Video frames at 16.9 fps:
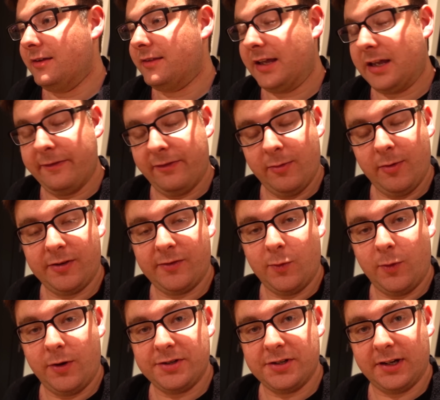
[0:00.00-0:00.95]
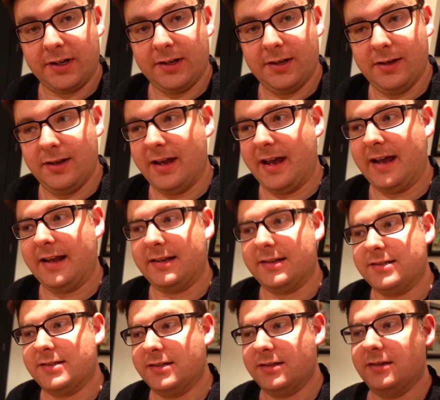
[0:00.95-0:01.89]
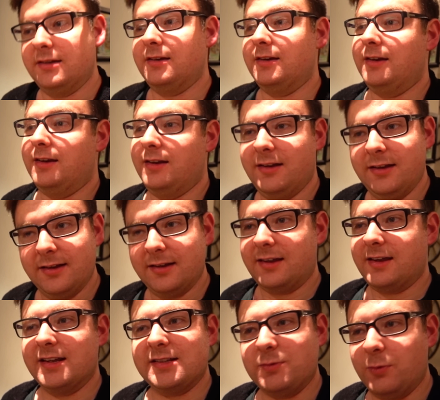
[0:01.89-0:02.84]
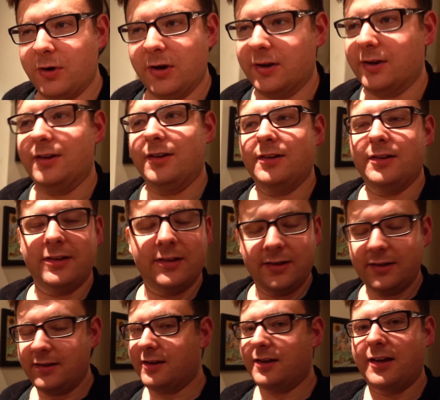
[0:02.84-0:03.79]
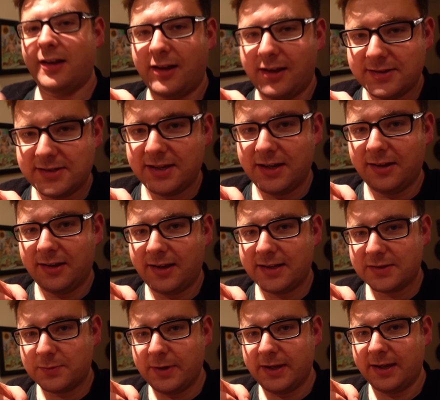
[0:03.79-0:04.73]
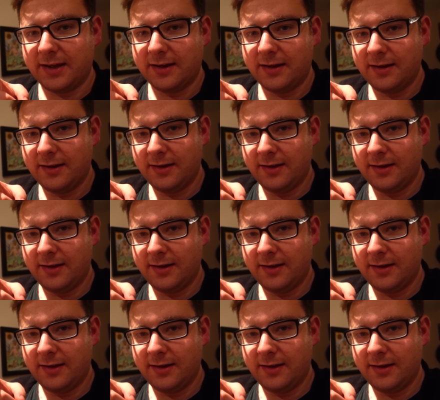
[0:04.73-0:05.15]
thank you very much for watching. And guess what? I'll see you last week.